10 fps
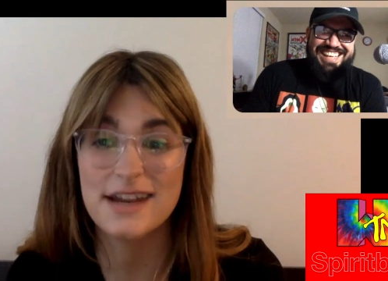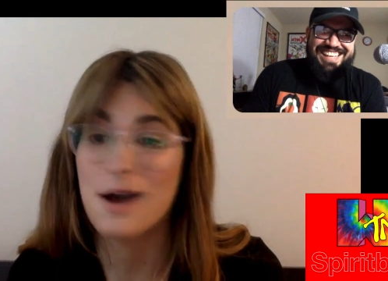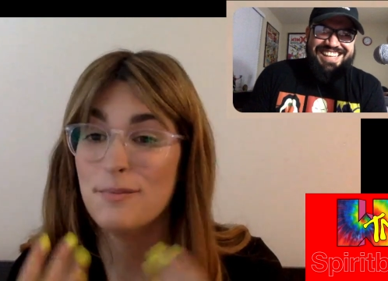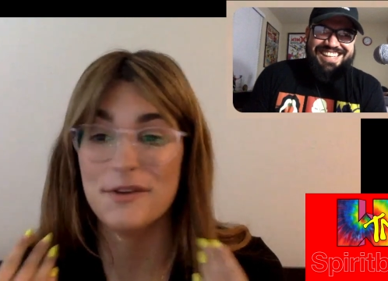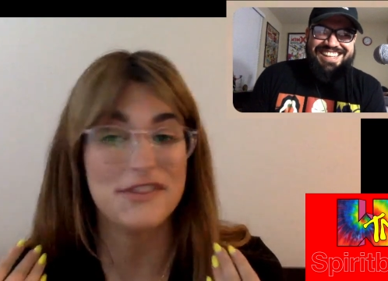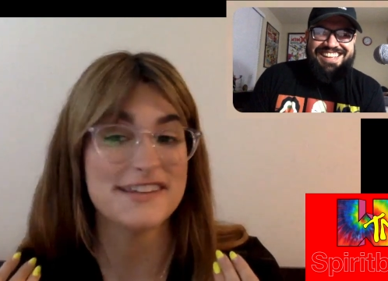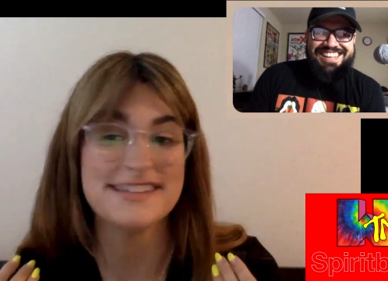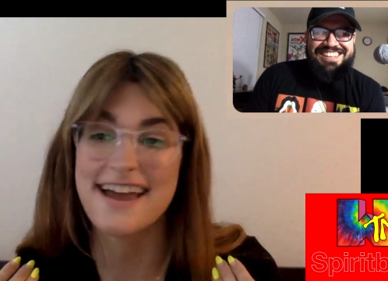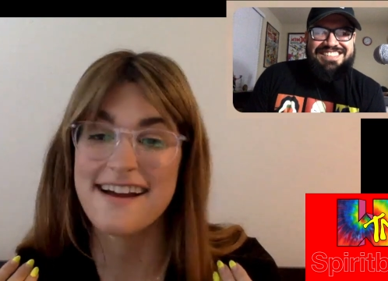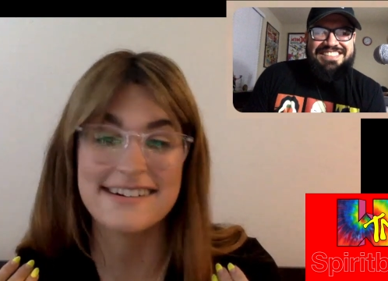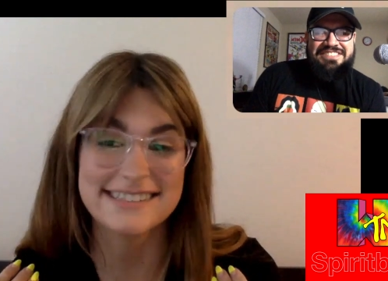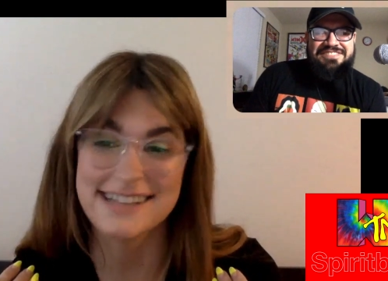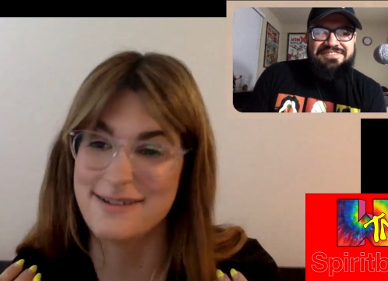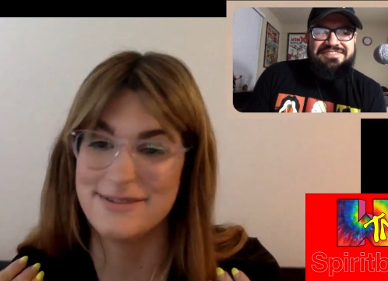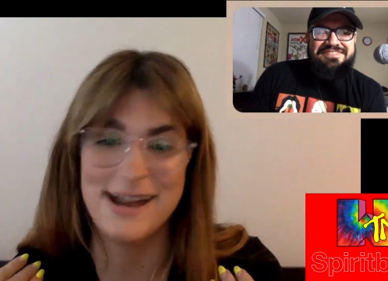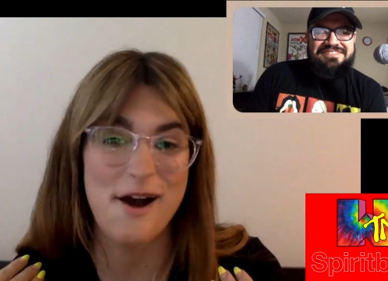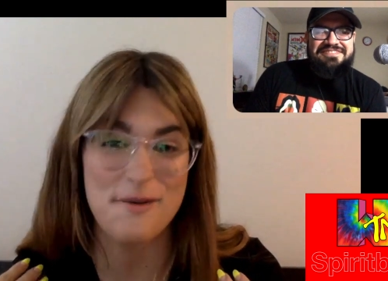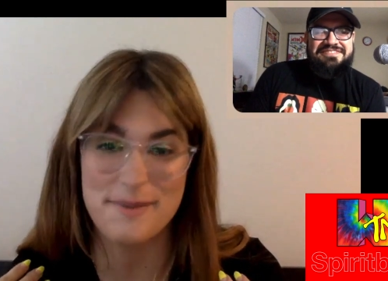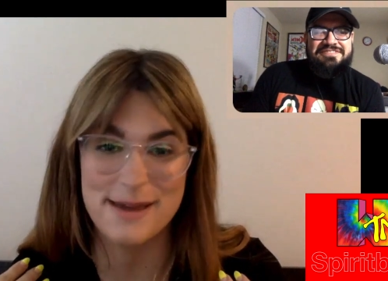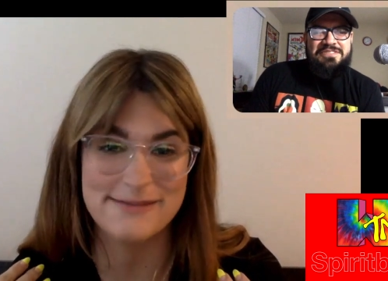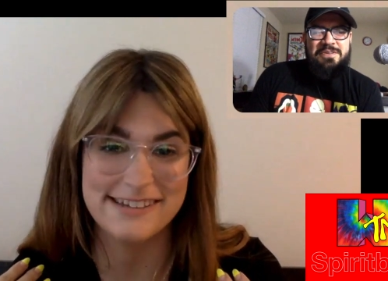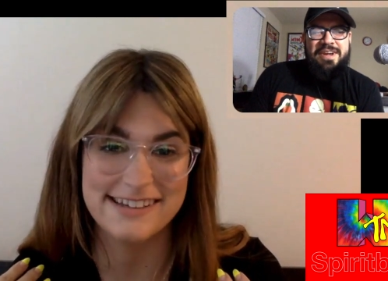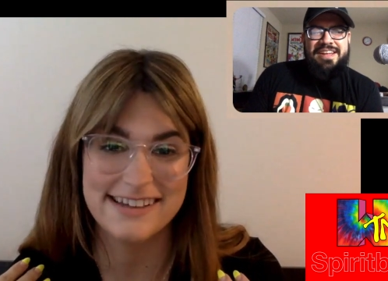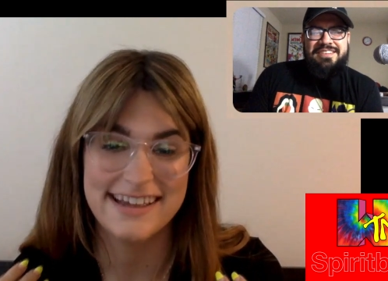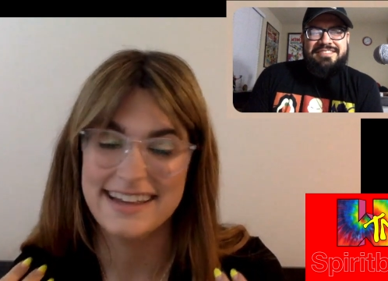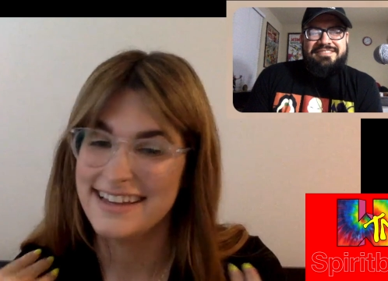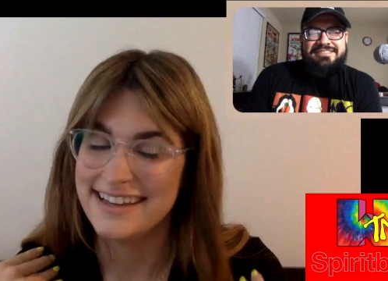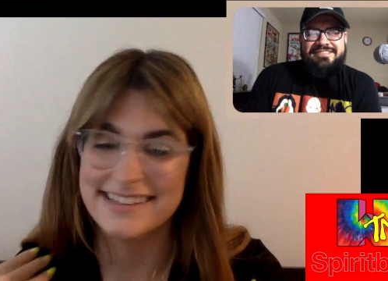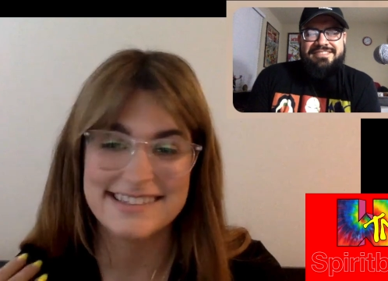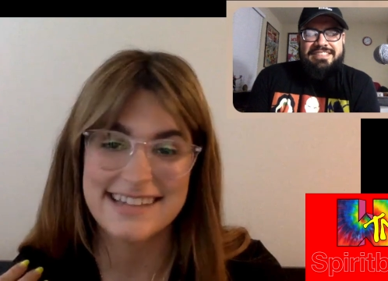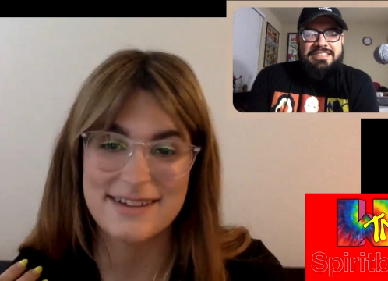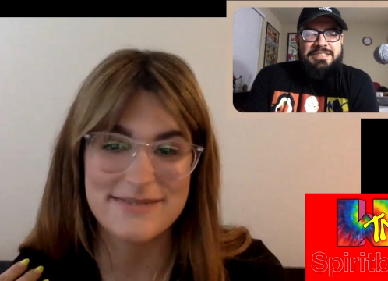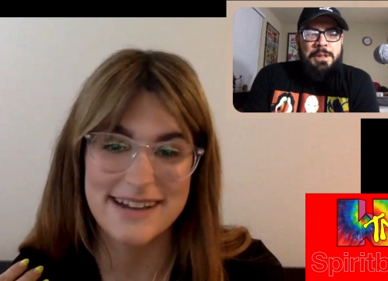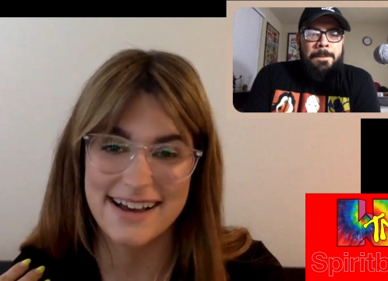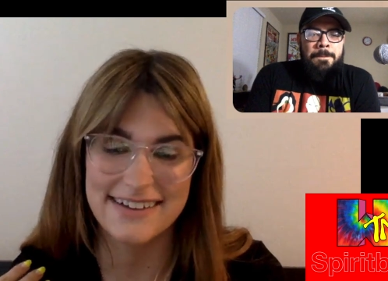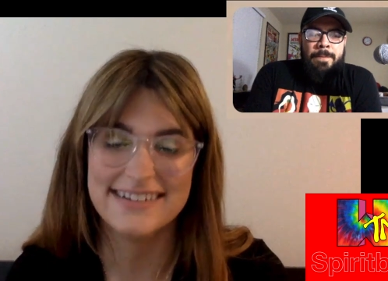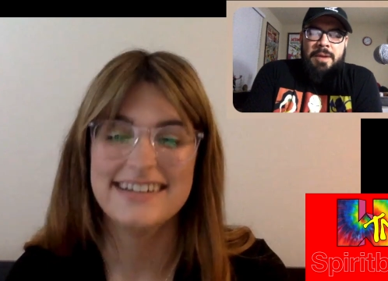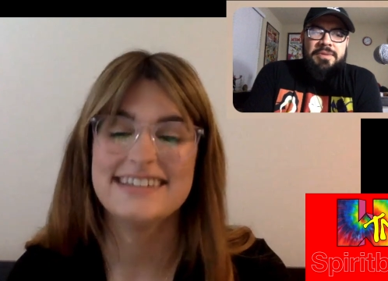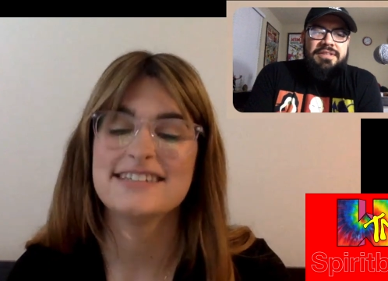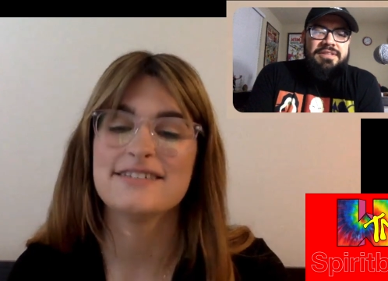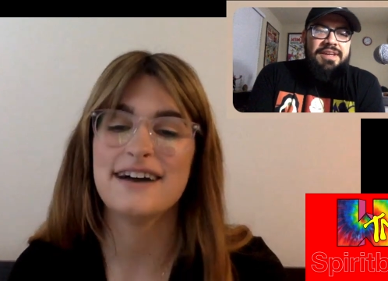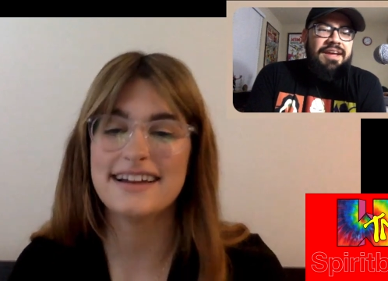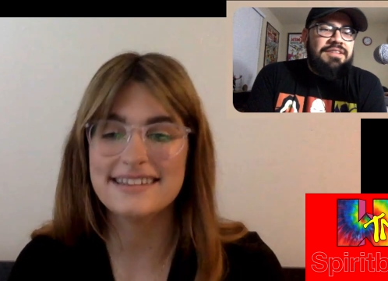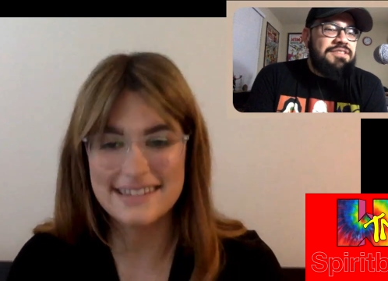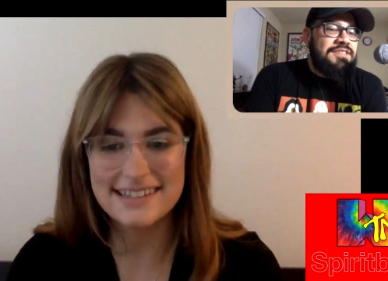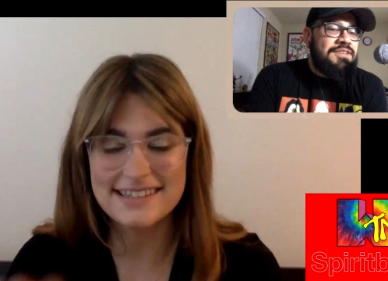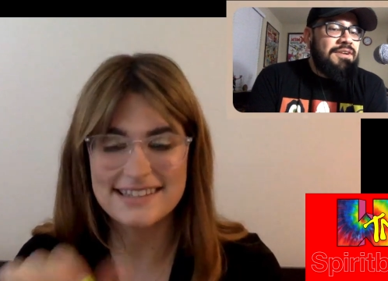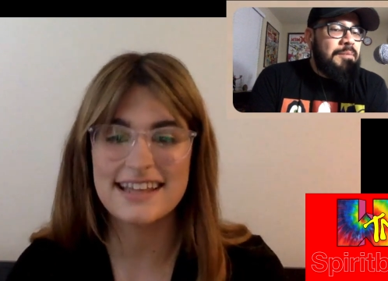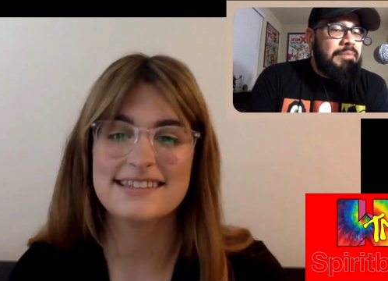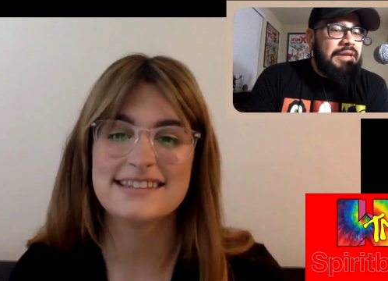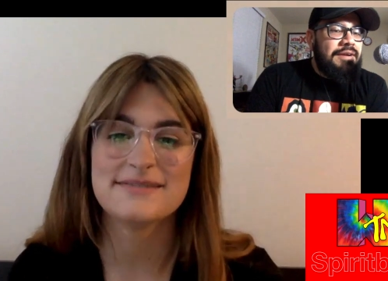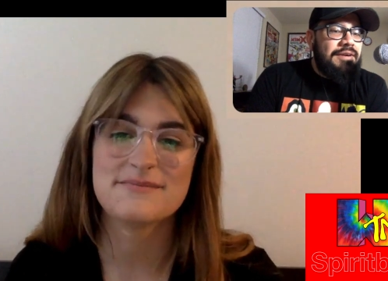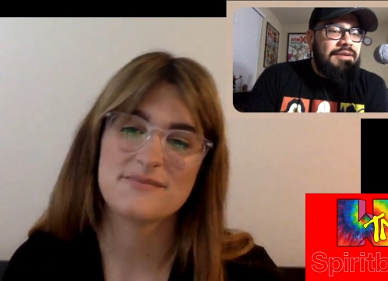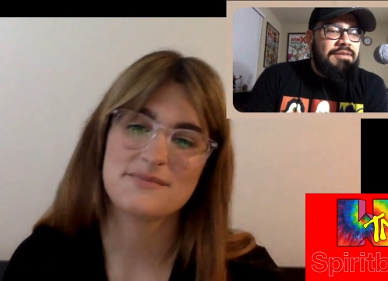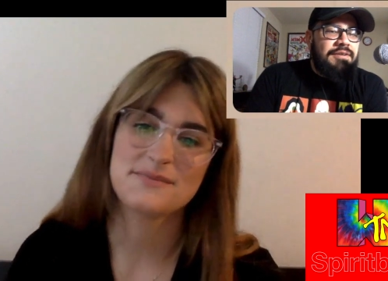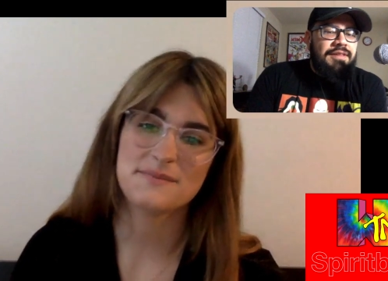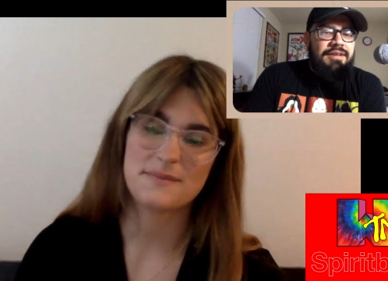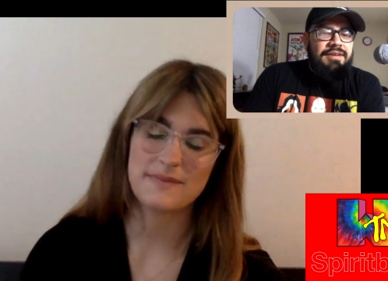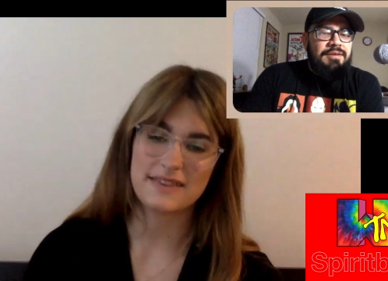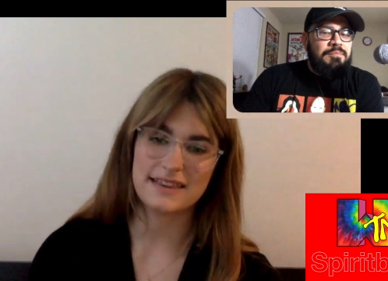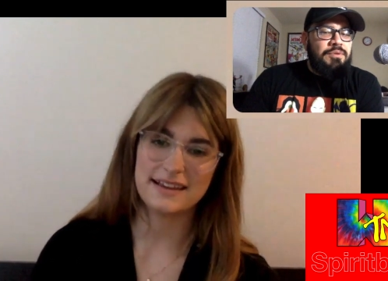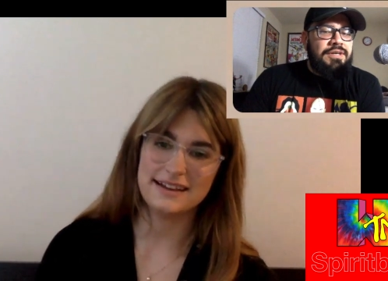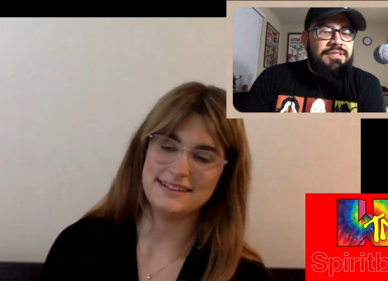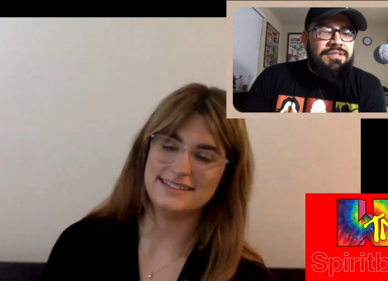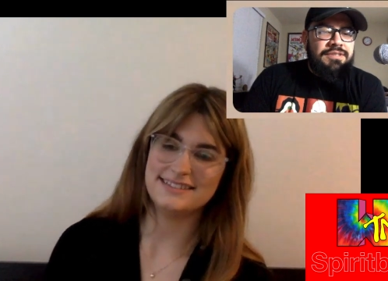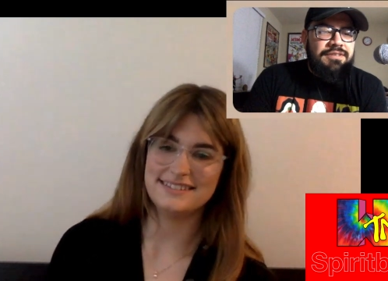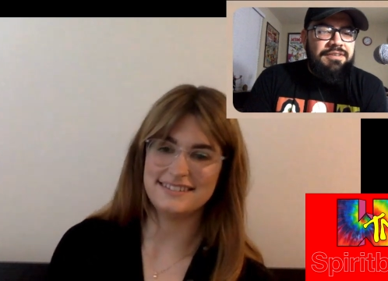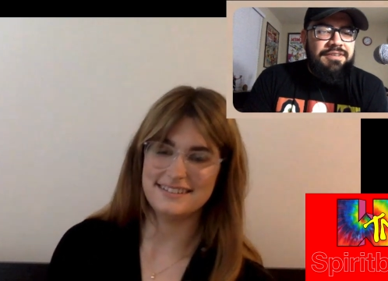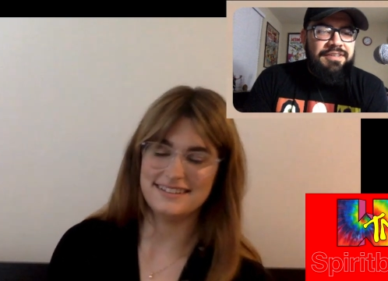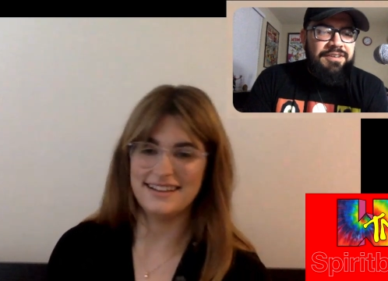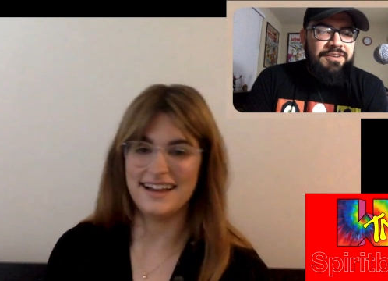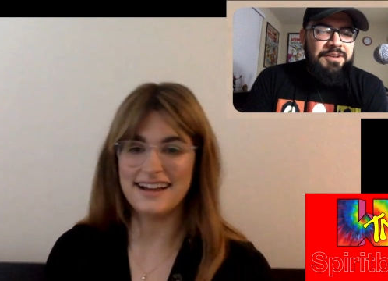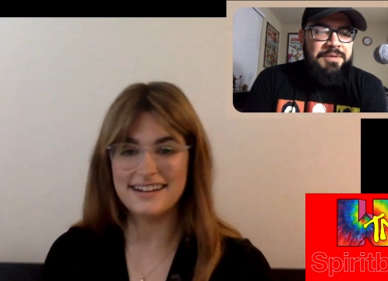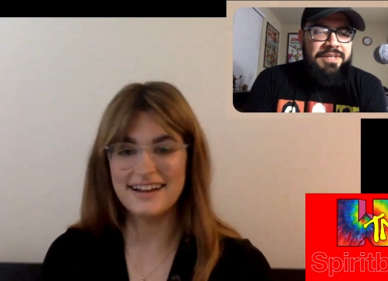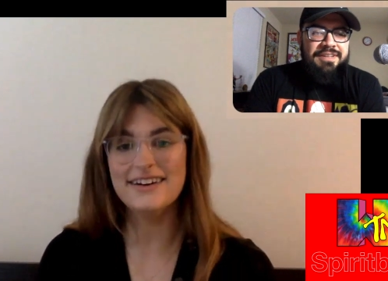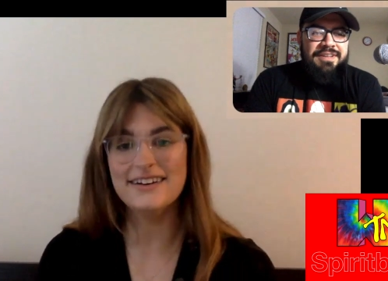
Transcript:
Speaker 1: can. this hair is coming out, baby. Right. coming out. I mean, so I, at
Speaker 2: least you don't got a beard or like a bush or you know what I